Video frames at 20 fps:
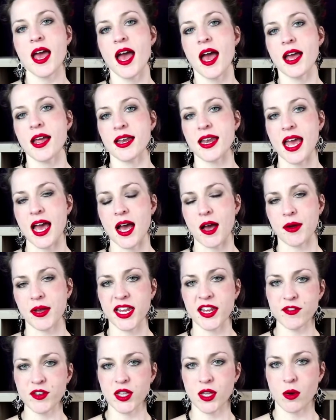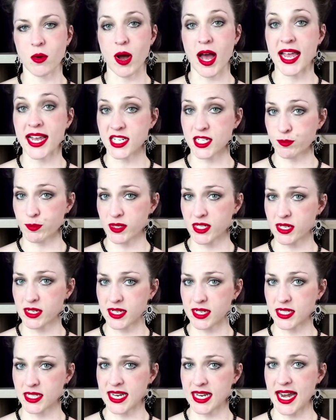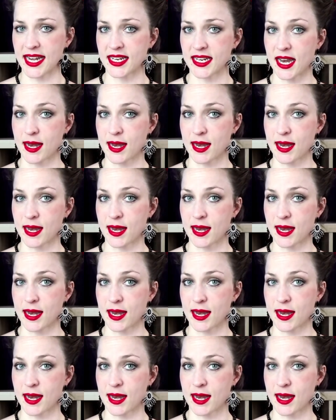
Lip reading: Now, even though I explicitly stated in